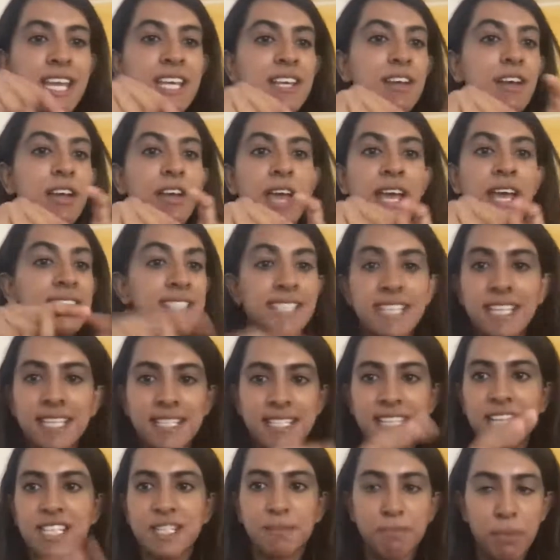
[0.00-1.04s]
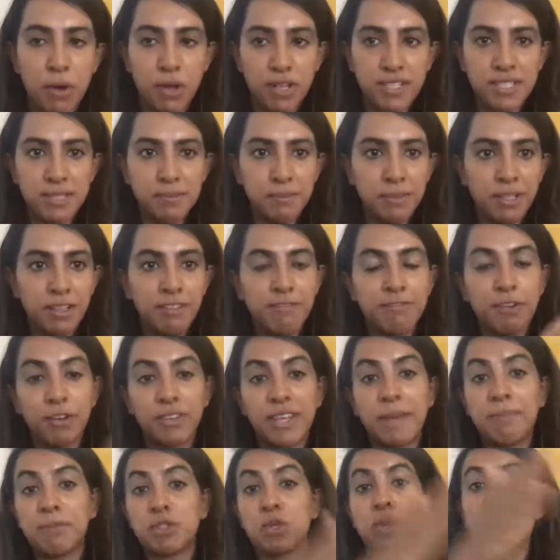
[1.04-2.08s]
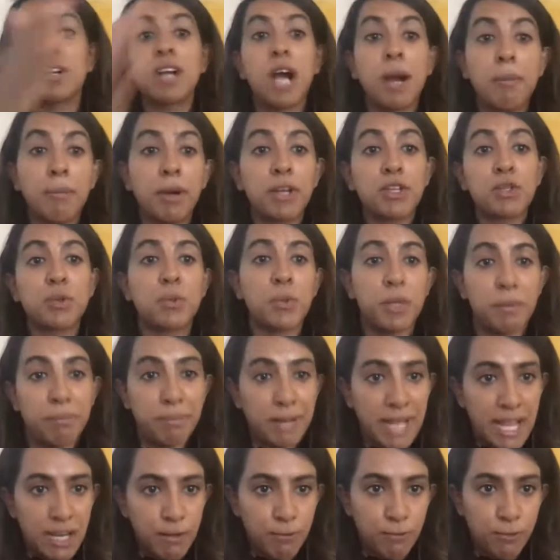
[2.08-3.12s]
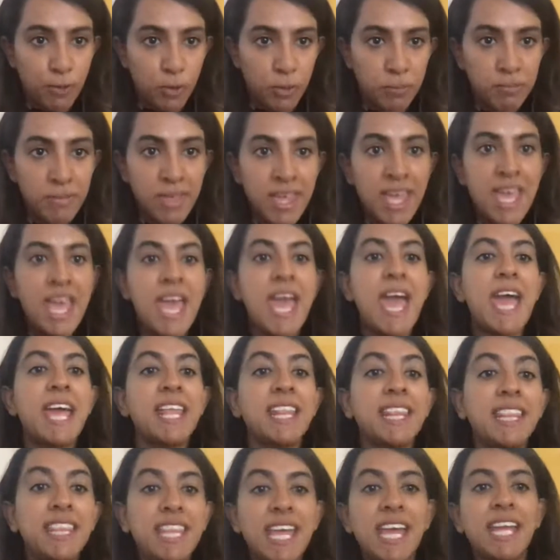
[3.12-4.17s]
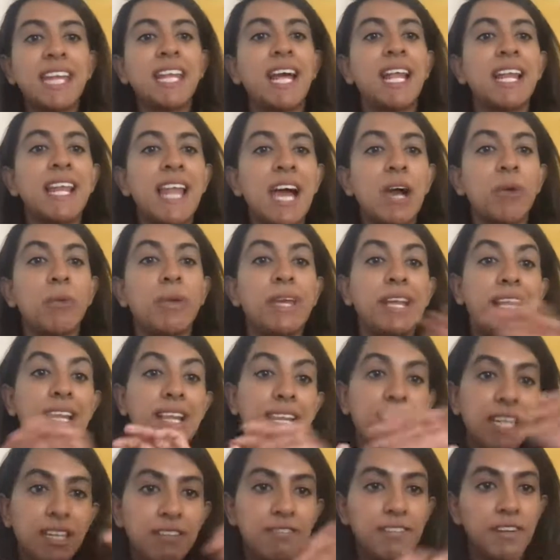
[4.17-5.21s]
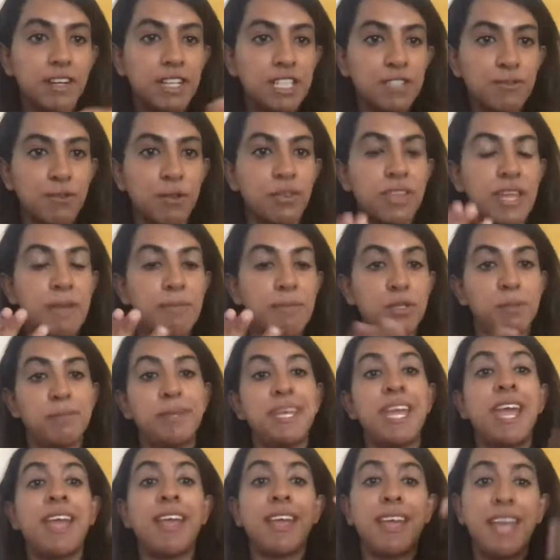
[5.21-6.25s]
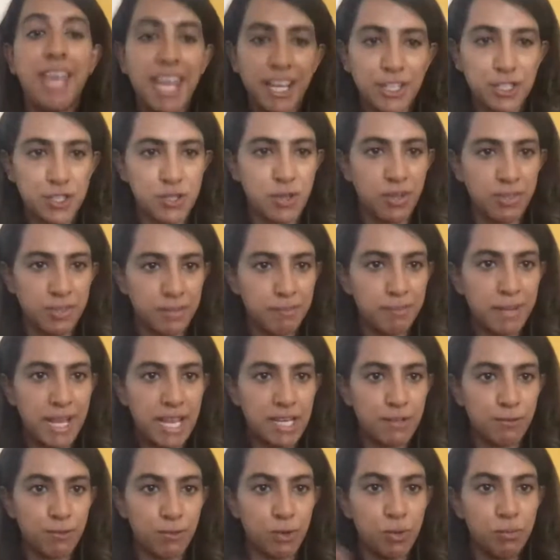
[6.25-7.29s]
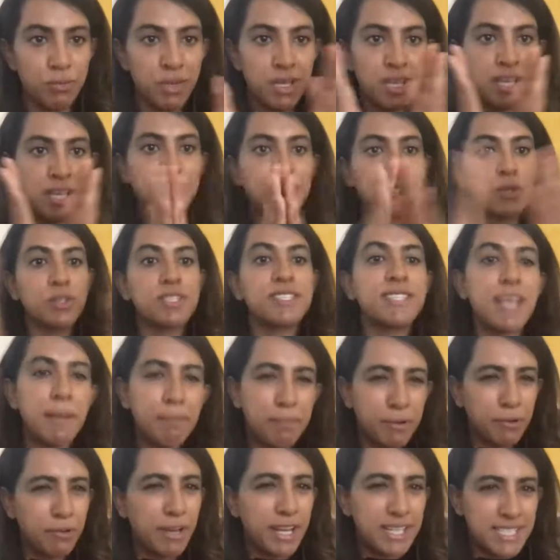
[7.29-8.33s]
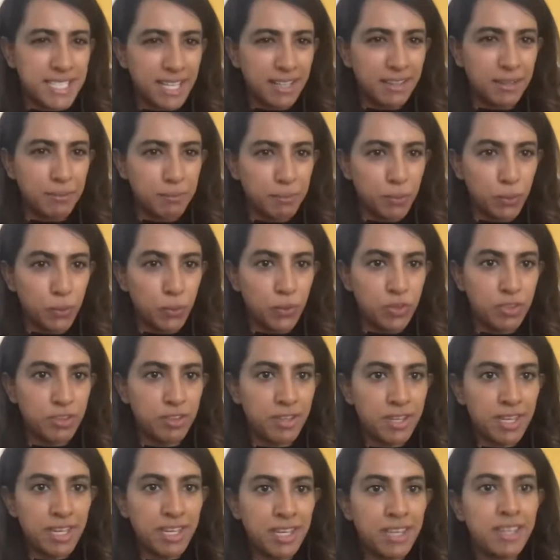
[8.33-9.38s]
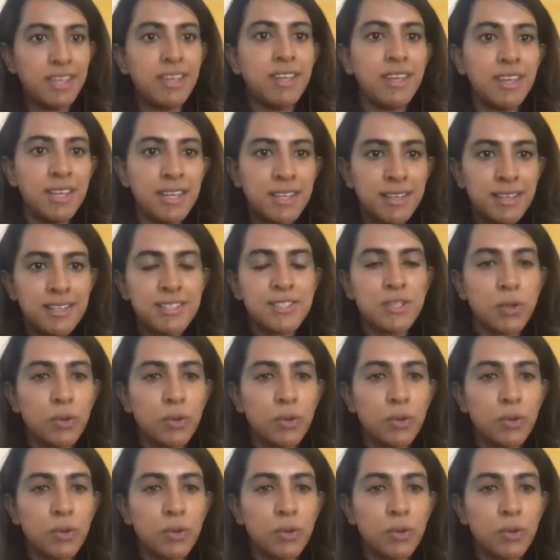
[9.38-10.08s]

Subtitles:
as easy as possible for them to come onto the platform, and then allowing levers for them to be engaged on the platform. So separating the both. So